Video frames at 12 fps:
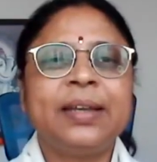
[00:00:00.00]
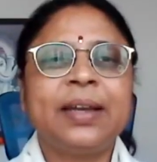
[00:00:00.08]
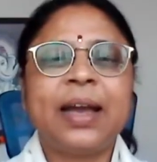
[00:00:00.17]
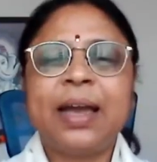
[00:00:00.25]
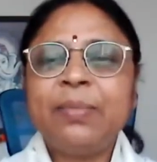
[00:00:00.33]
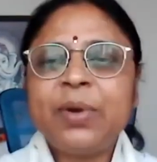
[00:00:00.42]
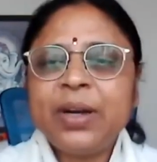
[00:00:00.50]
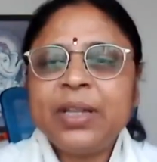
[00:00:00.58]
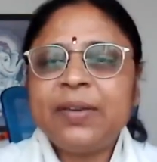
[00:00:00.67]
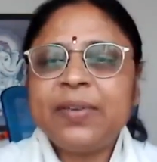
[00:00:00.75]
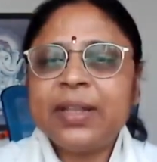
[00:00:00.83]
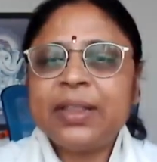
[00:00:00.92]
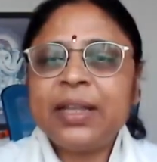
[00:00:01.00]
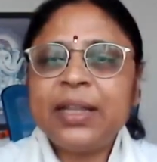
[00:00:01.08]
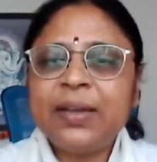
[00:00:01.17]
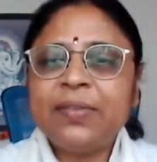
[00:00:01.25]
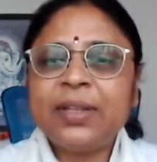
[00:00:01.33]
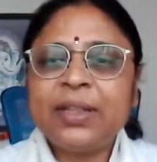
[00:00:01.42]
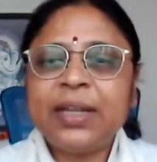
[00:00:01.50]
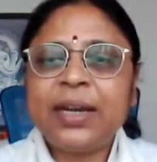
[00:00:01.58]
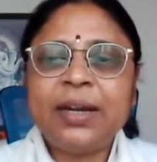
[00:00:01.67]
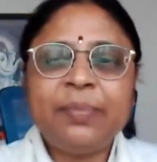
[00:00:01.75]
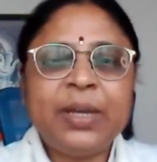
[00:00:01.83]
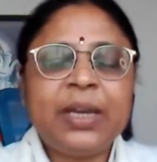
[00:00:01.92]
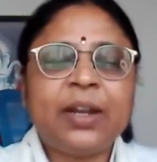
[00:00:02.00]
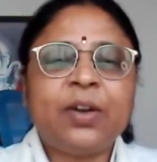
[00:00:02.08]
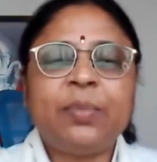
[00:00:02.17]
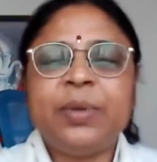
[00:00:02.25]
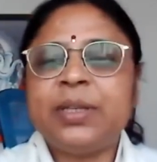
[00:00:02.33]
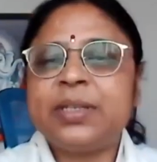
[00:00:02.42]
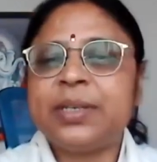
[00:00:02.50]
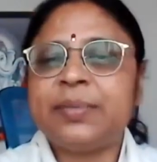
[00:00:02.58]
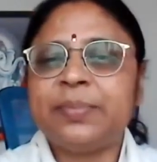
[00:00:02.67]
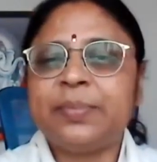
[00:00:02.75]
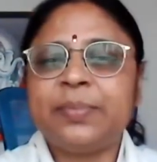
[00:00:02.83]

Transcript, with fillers: I am not Devadatta, Devadatta and me cannot be the same.